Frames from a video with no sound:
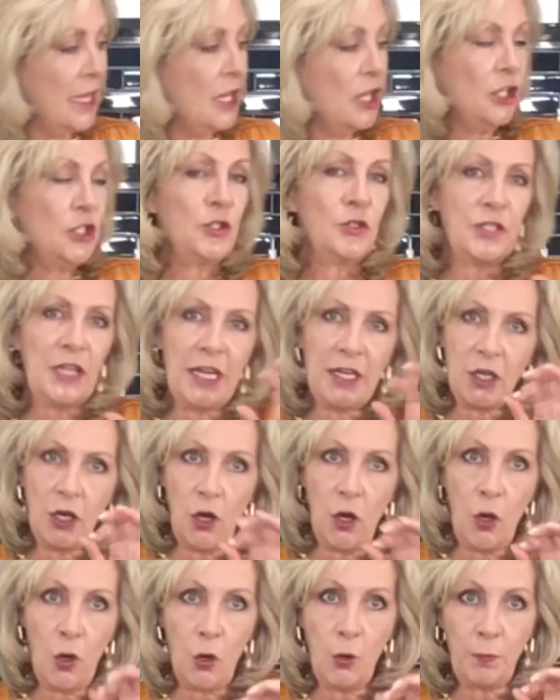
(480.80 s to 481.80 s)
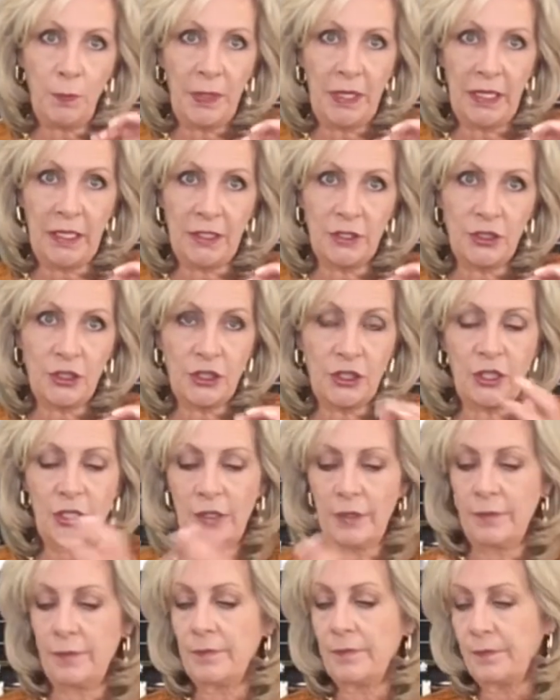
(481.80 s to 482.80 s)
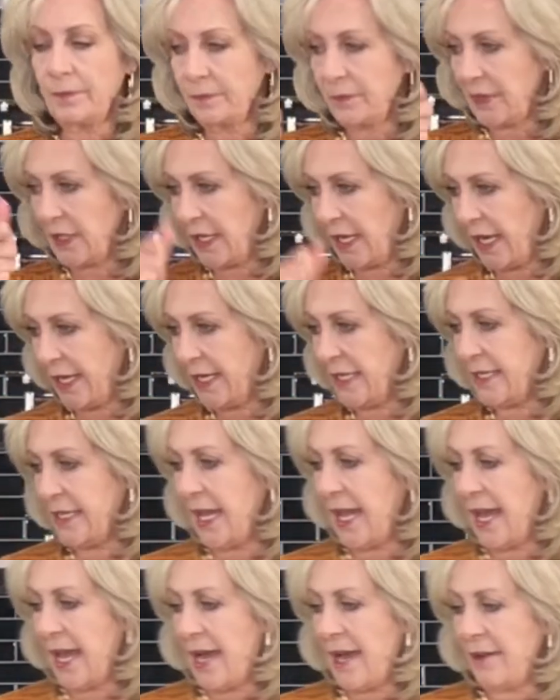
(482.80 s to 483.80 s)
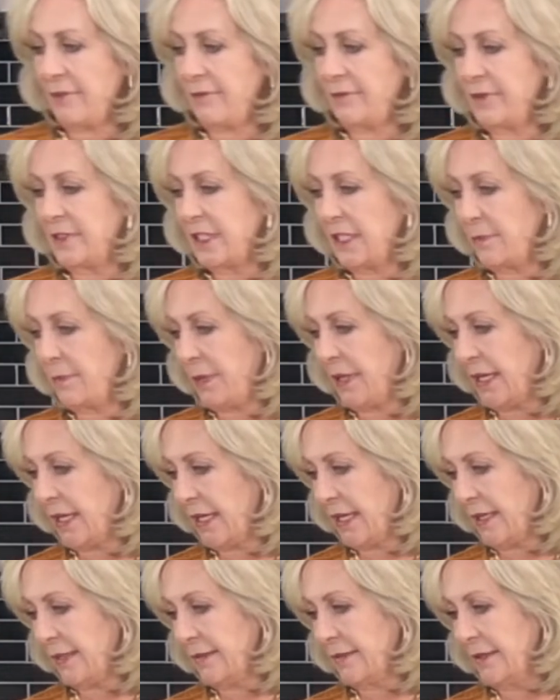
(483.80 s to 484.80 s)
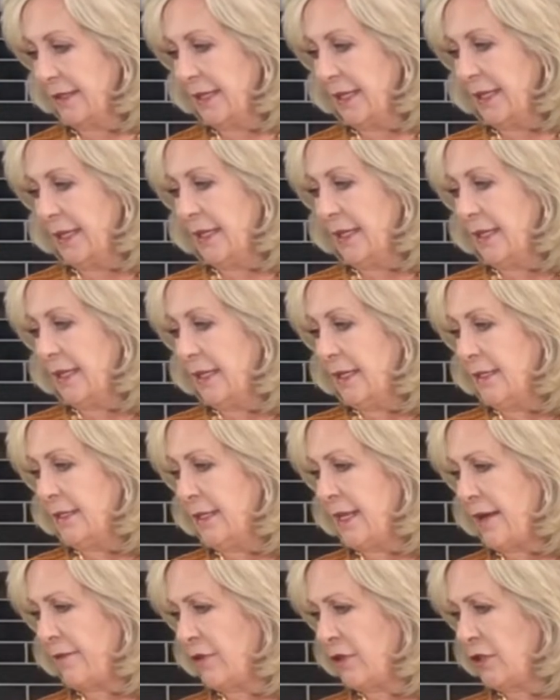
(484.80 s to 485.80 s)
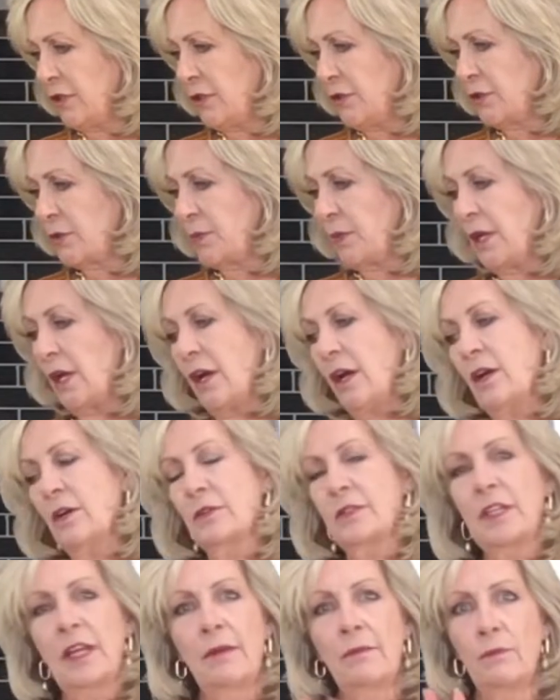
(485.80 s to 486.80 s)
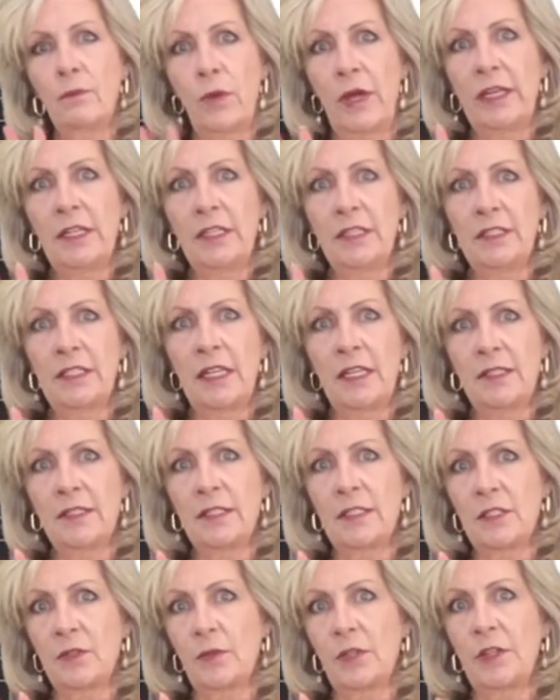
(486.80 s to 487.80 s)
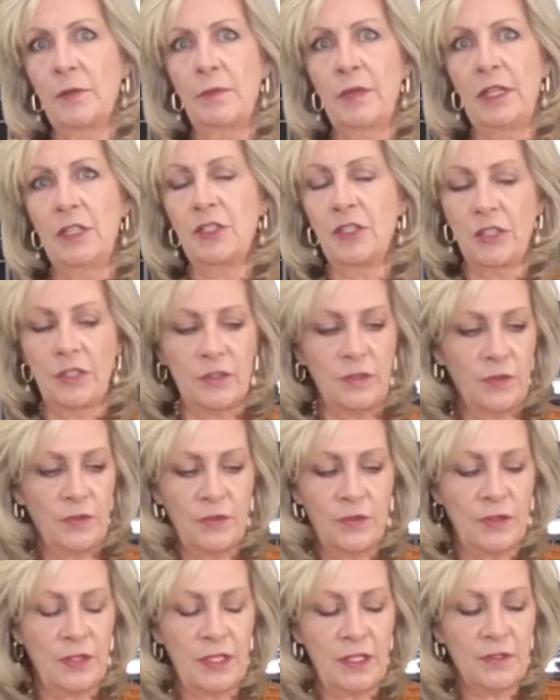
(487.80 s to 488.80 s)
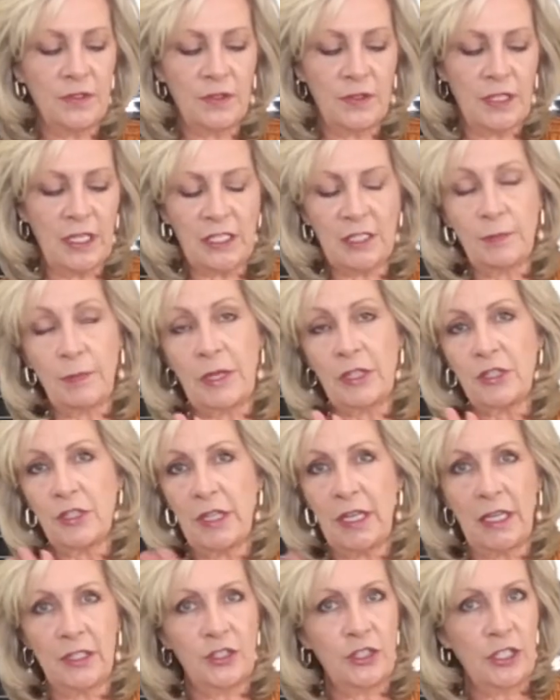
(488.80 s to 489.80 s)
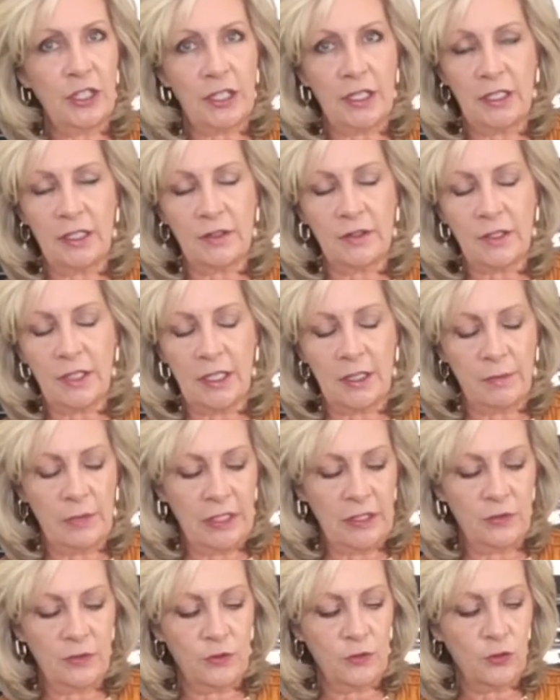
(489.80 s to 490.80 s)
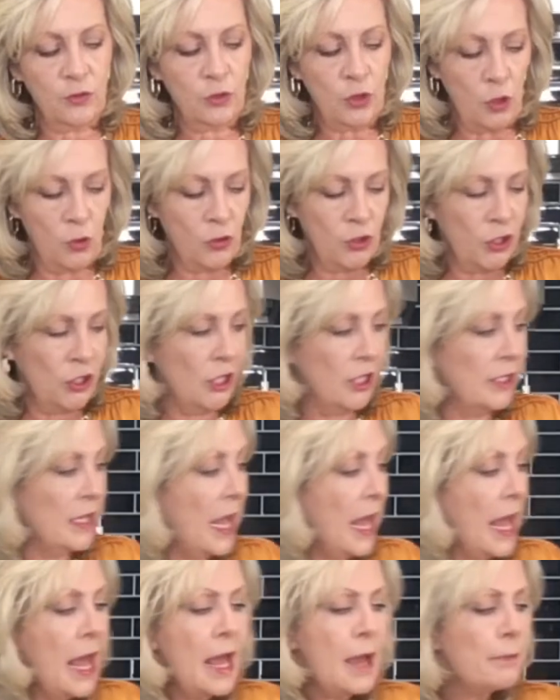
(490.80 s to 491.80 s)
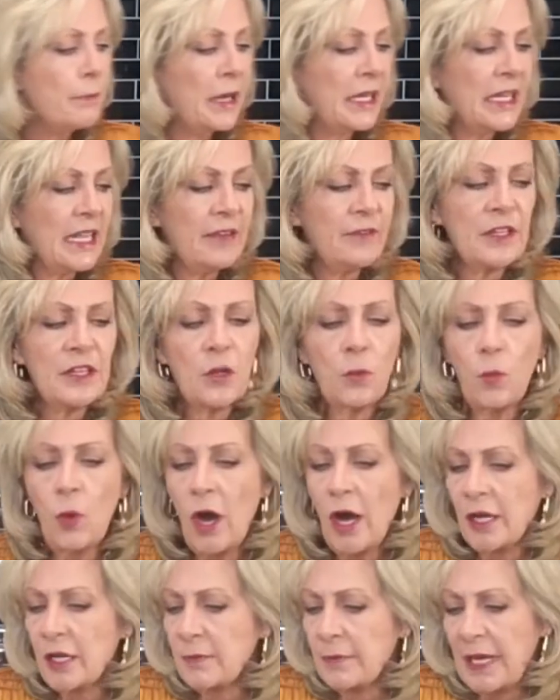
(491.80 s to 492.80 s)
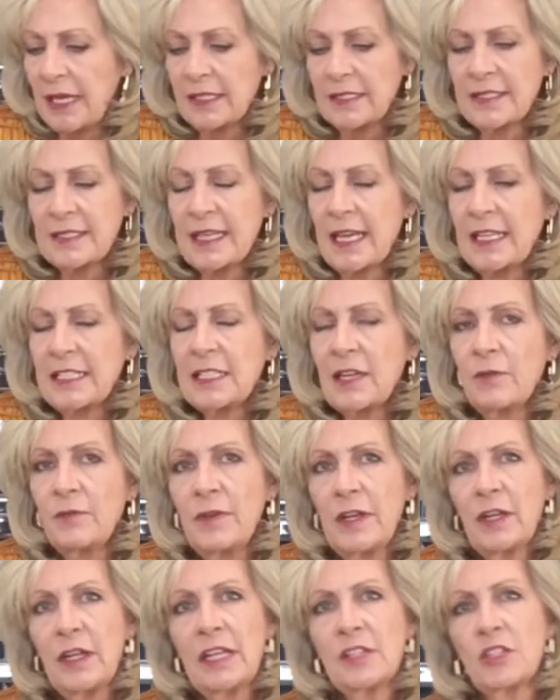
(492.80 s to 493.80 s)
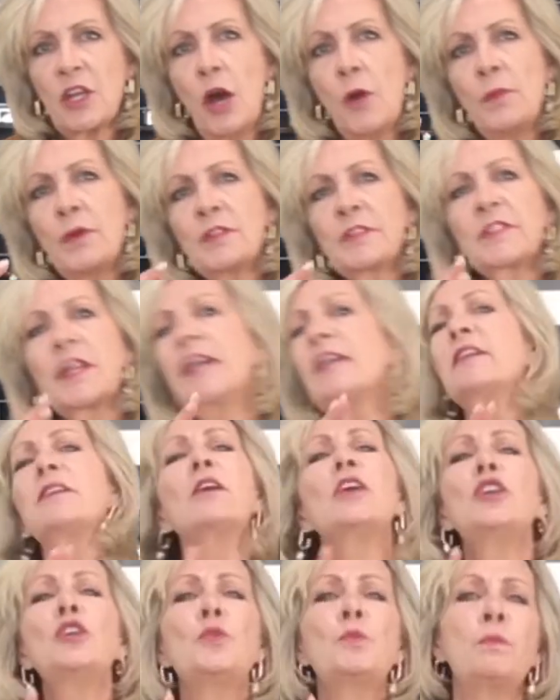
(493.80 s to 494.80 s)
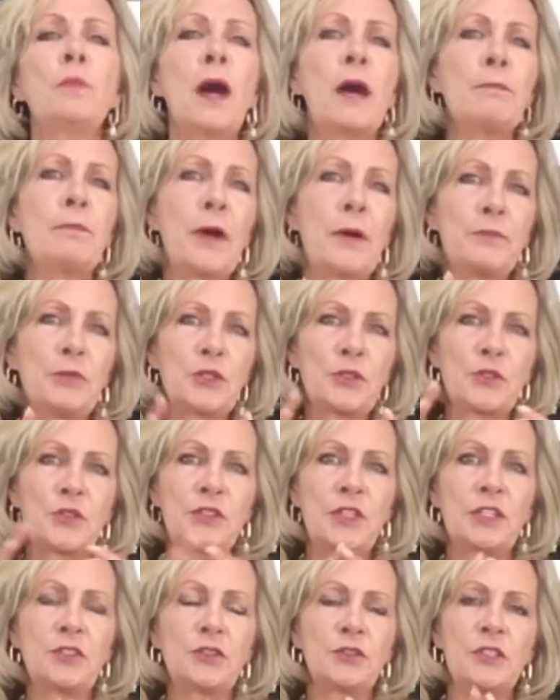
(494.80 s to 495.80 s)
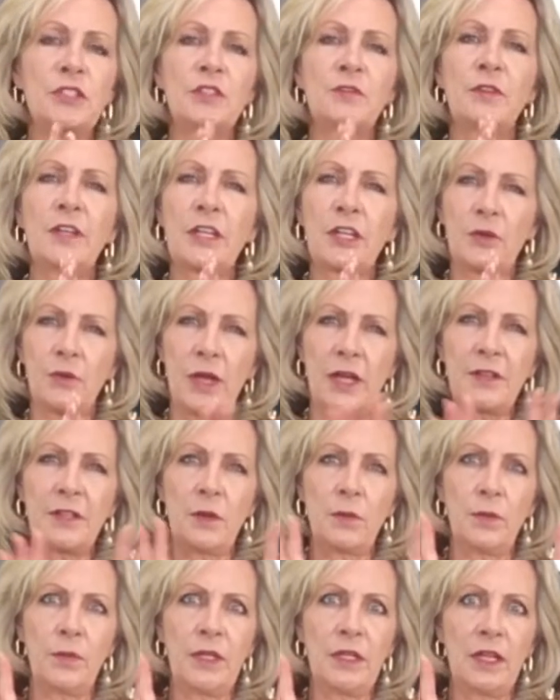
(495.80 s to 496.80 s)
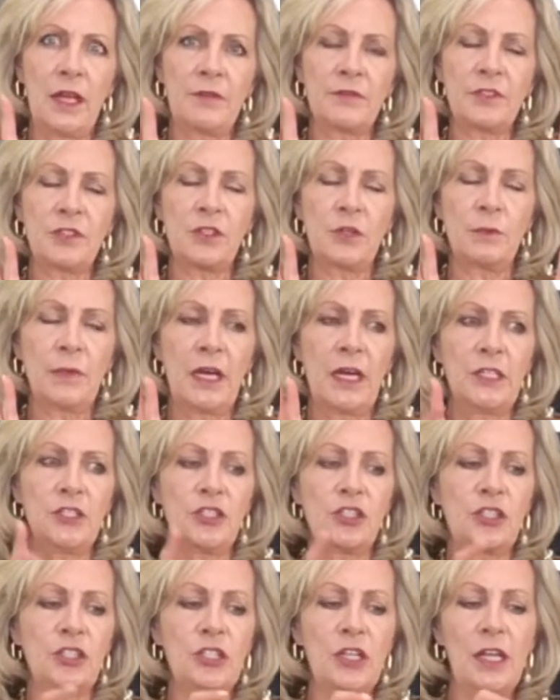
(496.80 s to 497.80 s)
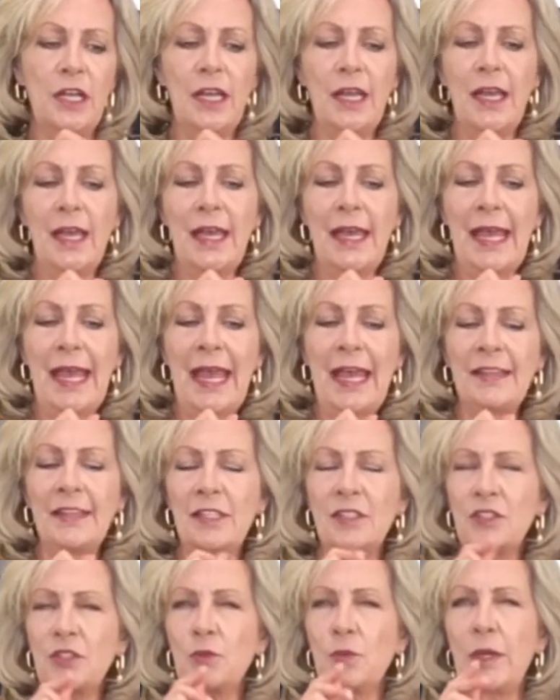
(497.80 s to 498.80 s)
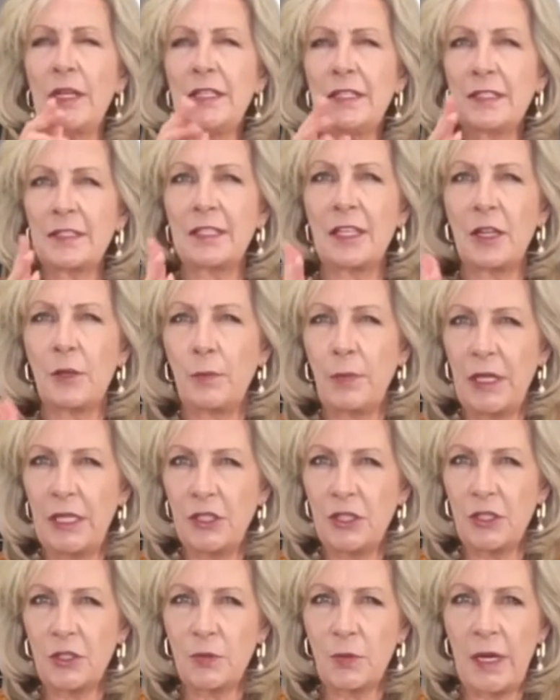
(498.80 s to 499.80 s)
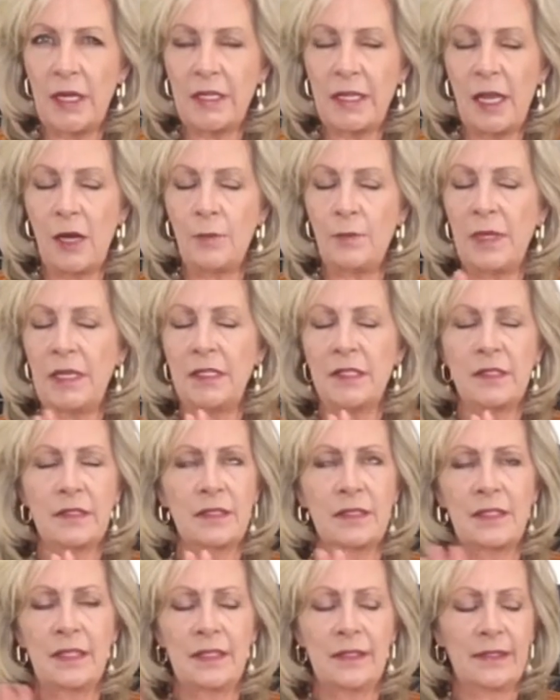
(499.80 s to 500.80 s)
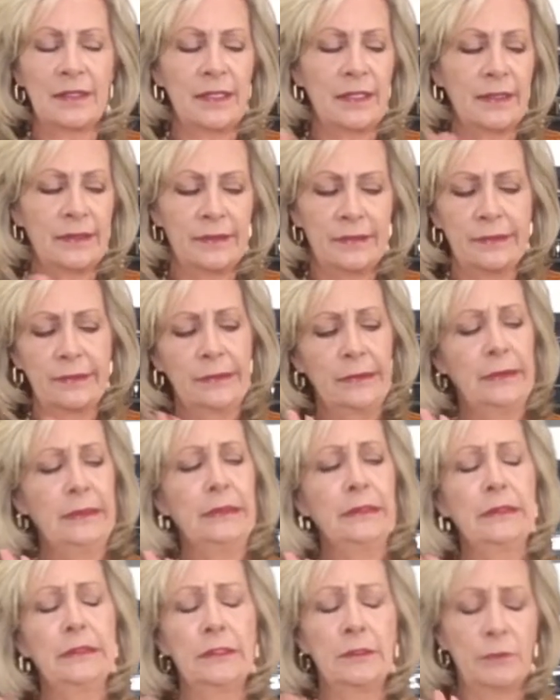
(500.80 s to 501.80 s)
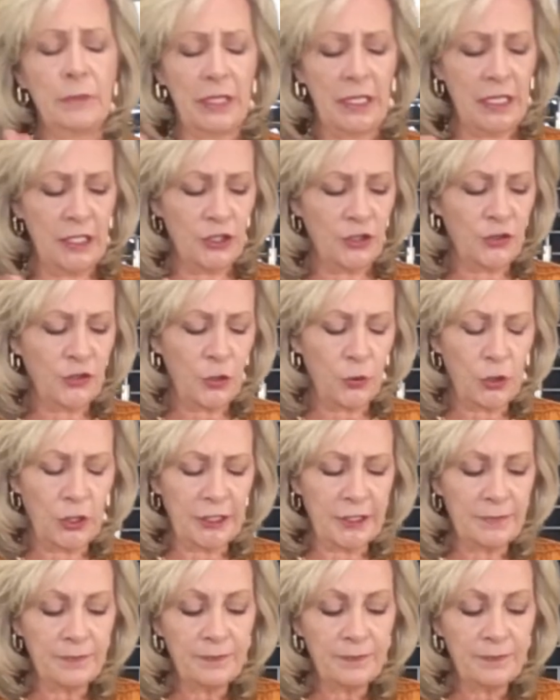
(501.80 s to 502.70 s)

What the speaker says: You take a whole peach, cut it in half, de-pit it. Never use, oh, Deb, wait till you taste this with the peaches. This, especially on chicken, is going to be so good. But even the watermelon, it's almost like you bump up your citrus vinaigrette that we love so much, and the sweetness of the peaches right now being in season, oh my gosh, so good.